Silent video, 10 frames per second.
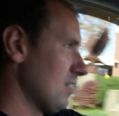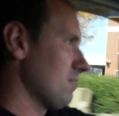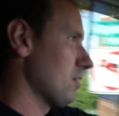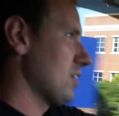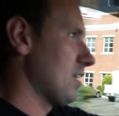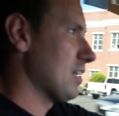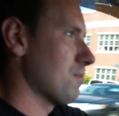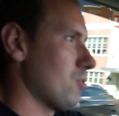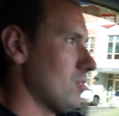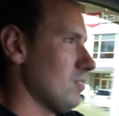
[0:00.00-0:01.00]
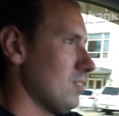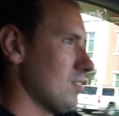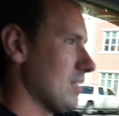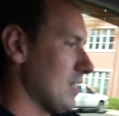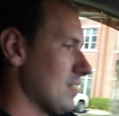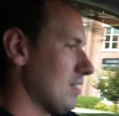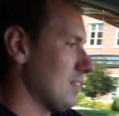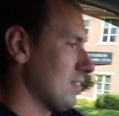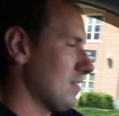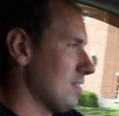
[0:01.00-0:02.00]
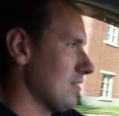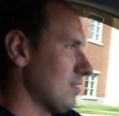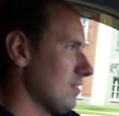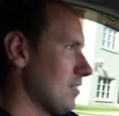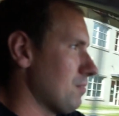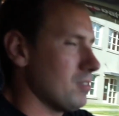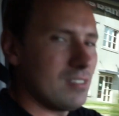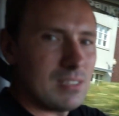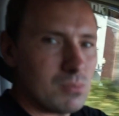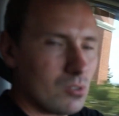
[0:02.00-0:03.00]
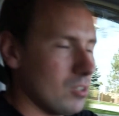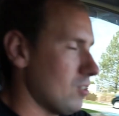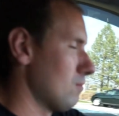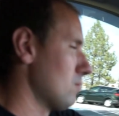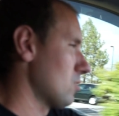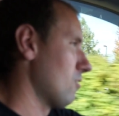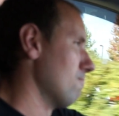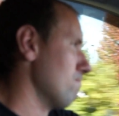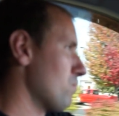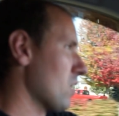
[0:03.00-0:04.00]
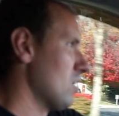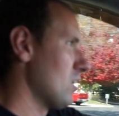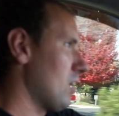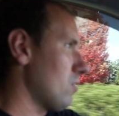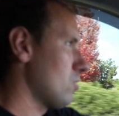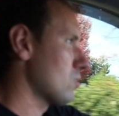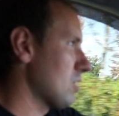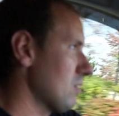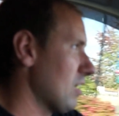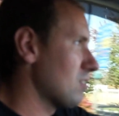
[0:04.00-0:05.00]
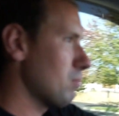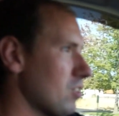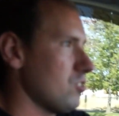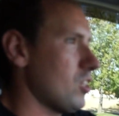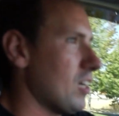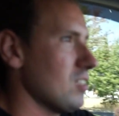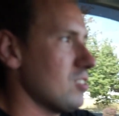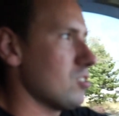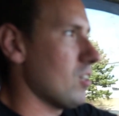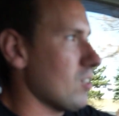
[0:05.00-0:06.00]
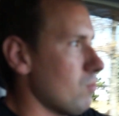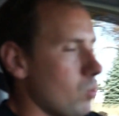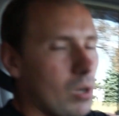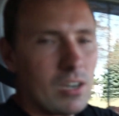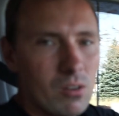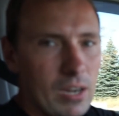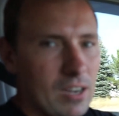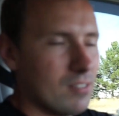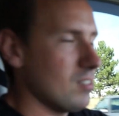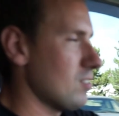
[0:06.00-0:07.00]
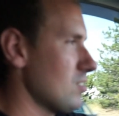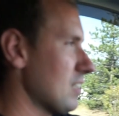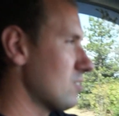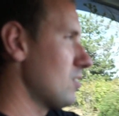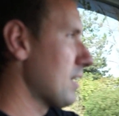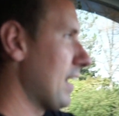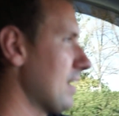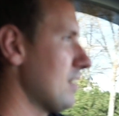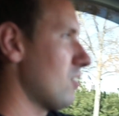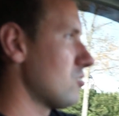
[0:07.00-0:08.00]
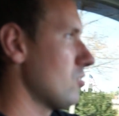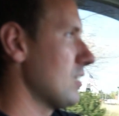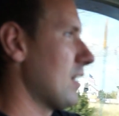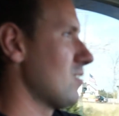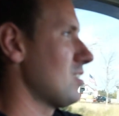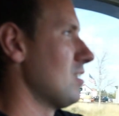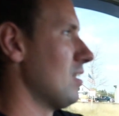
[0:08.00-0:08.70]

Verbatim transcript: Very thankful, and definitely seems surreal. So I'll give you guys a better shot at the truck. We'll walk around, we'll take a look at it, and I'll show you guys it.